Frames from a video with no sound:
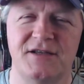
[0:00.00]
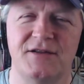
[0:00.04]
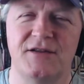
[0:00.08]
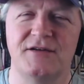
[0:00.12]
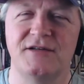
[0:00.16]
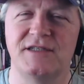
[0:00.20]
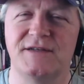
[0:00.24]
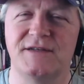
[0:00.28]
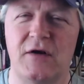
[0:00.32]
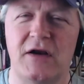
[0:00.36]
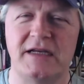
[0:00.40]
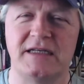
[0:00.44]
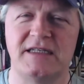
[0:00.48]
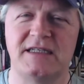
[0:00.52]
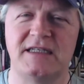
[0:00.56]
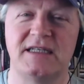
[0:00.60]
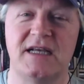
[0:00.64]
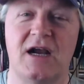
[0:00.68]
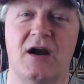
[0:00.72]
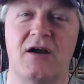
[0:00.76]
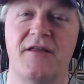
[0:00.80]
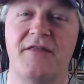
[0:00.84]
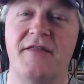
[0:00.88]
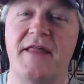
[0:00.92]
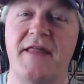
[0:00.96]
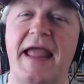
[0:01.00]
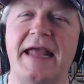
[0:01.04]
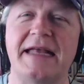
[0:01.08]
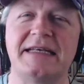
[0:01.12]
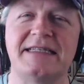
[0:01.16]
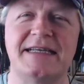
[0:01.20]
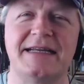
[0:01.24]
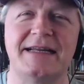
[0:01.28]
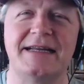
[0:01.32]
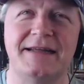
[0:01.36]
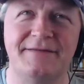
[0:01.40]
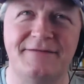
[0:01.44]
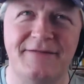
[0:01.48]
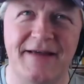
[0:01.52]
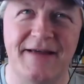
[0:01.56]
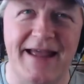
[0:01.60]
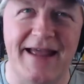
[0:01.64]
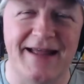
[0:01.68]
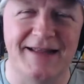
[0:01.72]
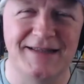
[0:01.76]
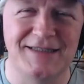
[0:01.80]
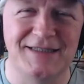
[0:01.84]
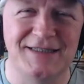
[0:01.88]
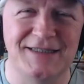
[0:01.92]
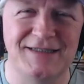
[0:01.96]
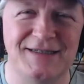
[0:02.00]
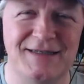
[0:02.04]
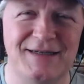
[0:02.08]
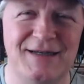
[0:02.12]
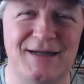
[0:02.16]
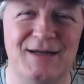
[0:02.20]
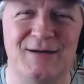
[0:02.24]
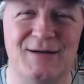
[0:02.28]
So those phrases are thanks in advance